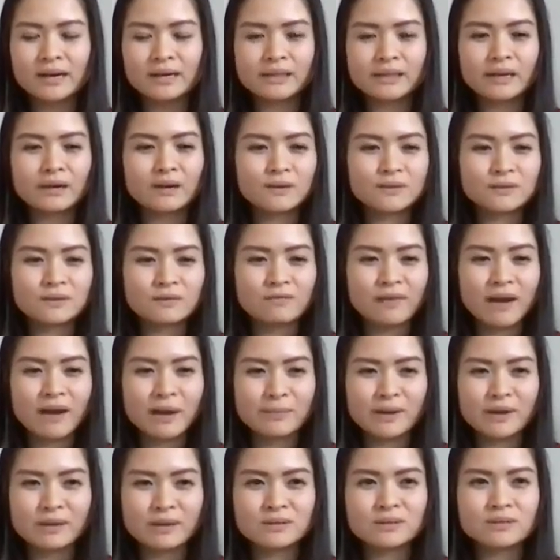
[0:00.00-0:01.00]
they can also find
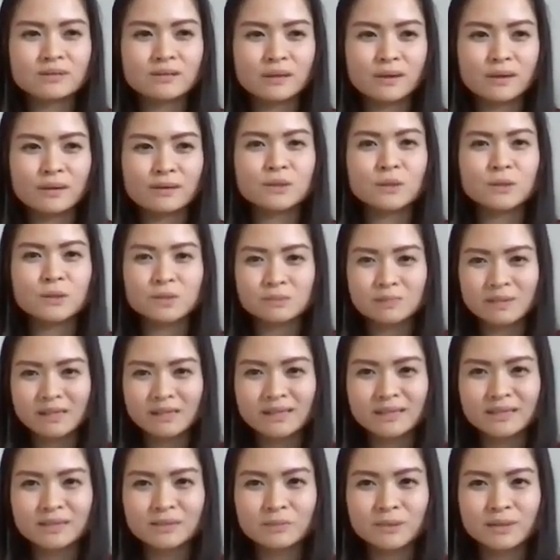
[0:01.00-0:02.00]
me on the social media
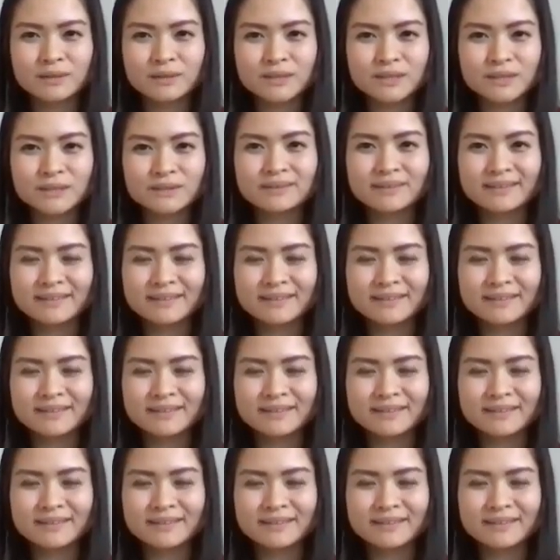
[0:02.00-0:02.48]
as well too.